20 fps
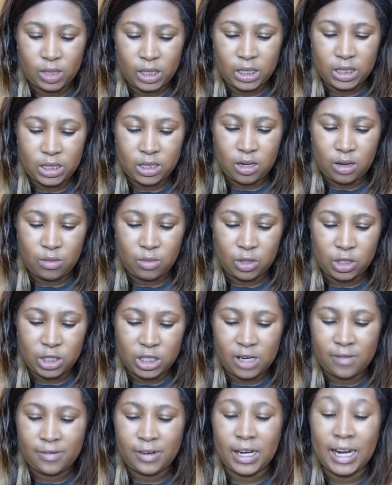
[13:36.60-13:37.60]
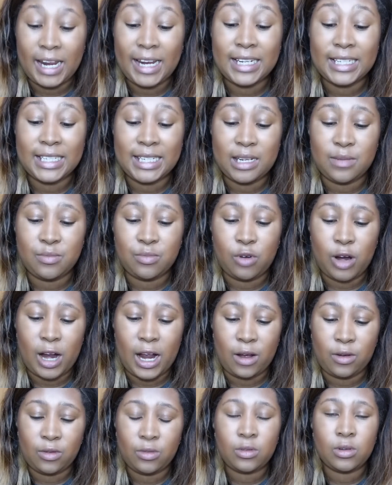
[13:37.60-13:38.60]
There's not much left in it, in deep
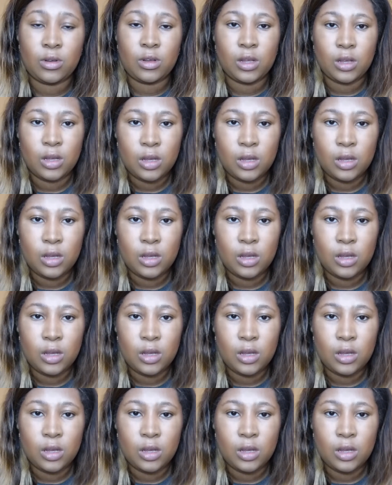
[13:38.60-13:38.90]
brown.